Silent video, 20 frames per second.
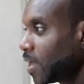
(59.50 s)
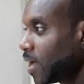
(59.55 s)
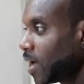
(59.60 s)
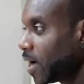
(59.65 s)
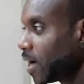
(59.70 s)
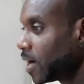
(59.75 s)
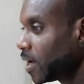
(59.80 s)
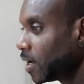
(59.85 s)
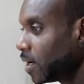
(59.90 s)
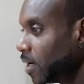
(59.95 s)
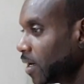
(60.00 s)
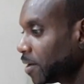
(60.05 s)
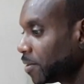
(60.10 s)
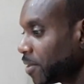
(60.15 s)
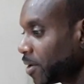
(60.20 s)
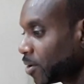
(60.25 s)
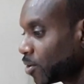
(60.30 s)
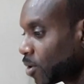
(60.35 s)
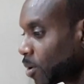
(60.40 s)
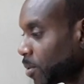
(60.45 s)
And I
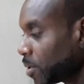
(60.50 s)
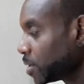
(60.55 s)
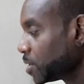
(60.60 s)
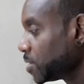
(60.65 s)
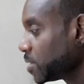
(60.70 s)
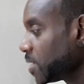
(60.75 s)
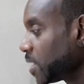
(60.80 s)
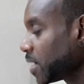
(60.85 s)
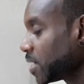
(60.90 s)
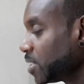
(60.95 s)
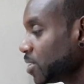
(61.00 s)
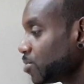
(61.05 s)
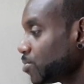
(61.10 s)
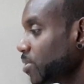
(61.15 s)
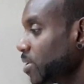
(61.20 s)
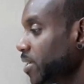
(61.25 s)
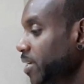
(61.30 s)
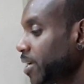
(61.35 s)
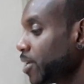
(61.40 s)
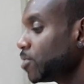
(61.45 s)
think Robert Kiyosaki is
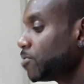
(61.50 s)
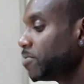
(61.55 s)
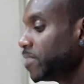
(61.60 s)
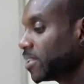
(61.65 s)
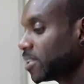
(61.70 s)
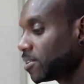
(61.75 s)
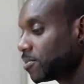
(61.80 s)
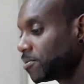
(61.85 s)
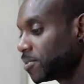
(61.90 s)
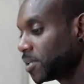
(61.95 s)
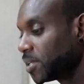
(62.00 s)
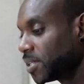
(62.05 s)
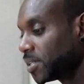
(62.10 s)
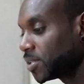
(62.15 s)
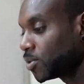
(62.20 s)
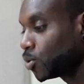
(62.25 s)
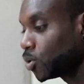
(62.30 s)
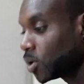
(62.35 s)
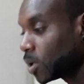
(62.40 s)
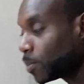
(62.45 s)
really innovative in his
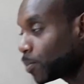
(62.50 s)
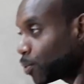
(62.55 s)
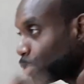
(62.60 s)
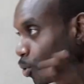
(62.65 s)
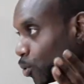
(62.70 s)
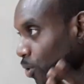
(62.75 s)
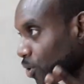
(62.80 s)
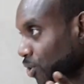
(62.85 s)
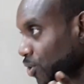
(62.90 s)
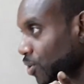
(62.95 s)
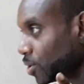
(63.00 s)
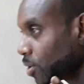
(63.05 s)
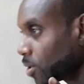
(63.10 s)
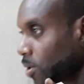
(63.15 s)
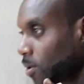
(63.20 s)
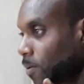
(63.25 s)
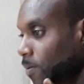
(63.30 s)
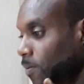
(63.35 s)
whole approach to